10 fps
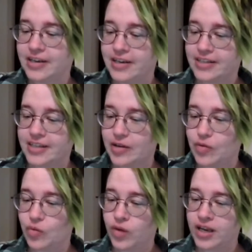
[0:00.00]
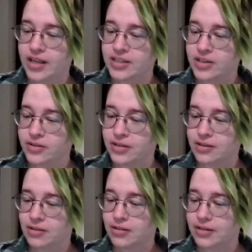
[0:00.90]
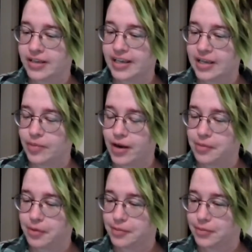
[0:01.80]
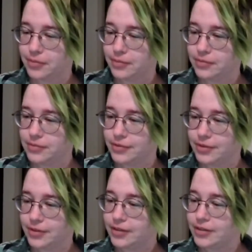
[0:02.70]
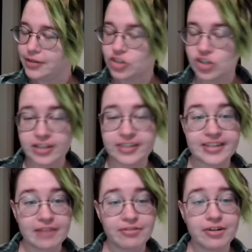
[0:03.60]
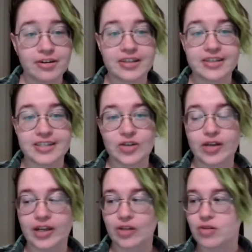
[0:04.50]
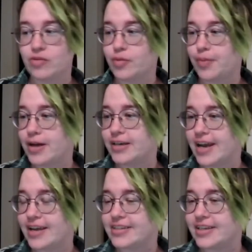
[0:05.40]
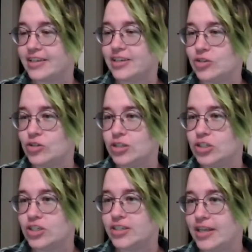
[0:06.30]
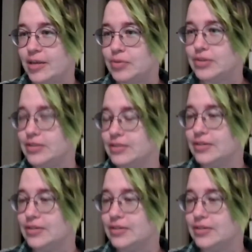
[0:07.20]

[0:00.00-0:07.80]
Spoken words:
Seriously, what is your little kitty problem? She is never this annoying while we're podcasting. Usually she sleeps.